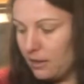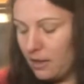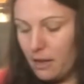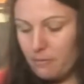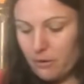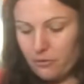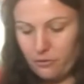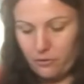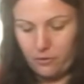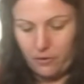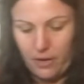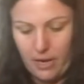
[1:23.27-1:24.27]
I'm also
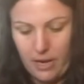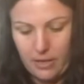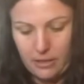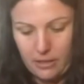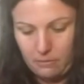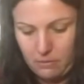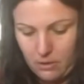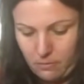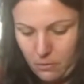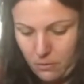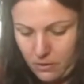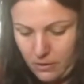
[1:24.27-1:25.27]
going to add some
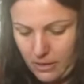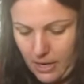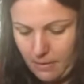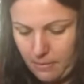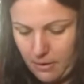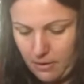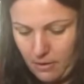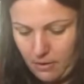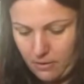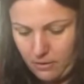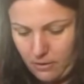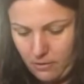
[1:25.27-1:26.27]
smoked salmon
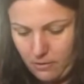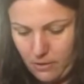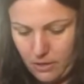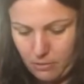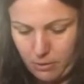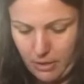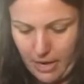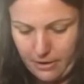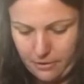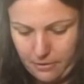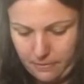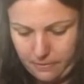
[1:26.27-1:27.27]
to this platter.